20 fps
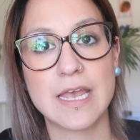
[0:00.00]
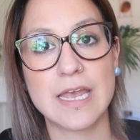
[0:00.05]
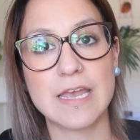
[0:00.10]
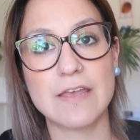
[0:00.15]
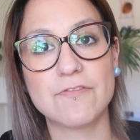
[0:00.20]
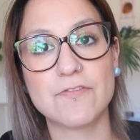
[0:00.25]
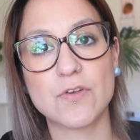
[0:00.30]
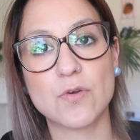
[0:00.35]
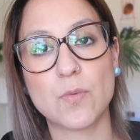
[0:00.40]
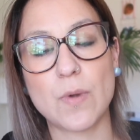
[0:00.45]

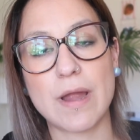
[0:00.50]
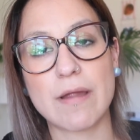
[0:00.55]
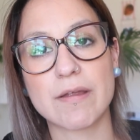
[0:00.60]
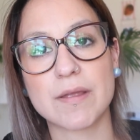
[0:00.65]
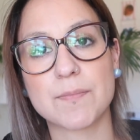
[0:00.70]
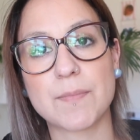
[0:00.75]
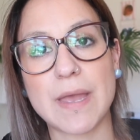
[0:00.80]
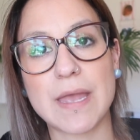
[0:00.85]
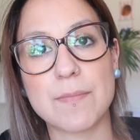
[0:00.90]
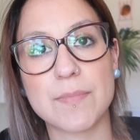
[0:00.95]
If you're
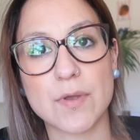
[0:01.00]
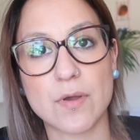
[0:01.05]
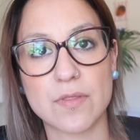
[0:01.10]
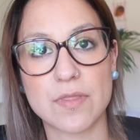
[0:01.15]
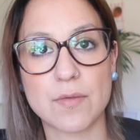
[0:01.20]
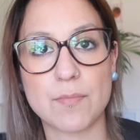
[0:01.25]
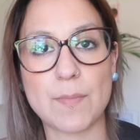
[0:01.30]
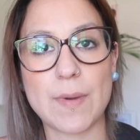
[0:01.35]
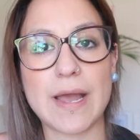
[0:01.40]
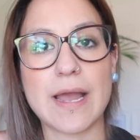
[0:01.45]
wearing baby on
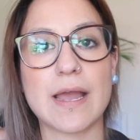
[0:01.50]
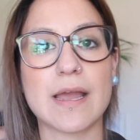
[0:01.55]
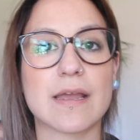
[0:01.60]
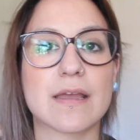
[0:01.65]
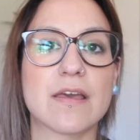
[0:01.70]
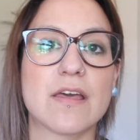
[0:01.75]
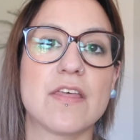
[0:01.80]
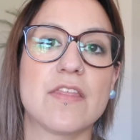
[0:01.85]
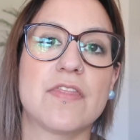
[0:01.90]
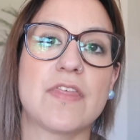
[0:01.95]
the
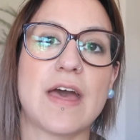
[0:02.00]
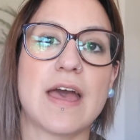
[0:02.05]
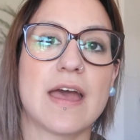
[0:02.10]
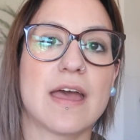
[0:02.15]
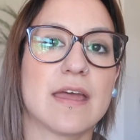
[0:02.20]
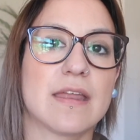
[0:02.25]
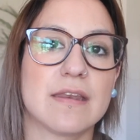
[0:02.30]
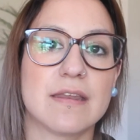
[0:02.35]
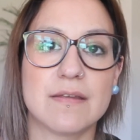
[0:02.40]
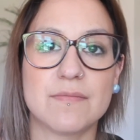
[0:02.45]
back,
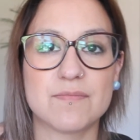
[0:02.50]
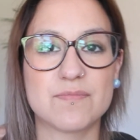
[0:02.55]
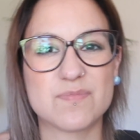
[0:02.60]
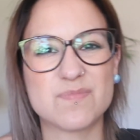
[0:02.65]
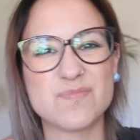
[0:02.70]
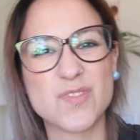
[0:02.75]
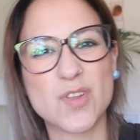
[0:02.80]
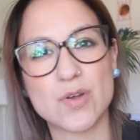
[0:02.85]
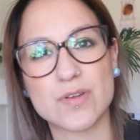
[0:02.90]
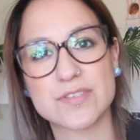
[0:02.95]
then
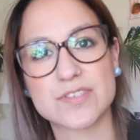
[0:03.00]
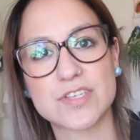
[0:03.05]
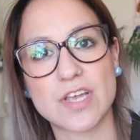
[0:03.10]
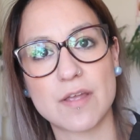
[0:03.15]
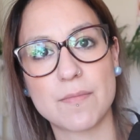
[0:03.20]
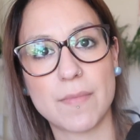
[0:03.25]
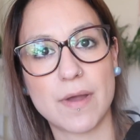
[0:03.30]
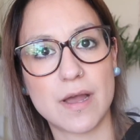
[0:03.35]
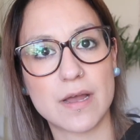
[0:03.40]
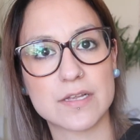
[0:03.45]
not
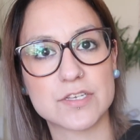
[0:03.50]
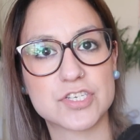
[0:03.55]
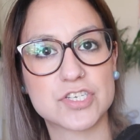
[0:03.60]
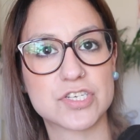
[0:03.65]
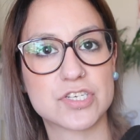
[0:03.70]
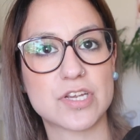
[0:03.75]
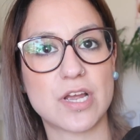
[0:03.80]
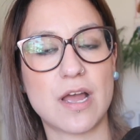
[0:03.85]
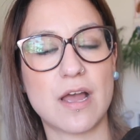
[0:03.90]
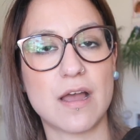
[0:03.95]
so
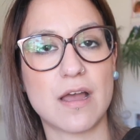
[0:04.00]
much.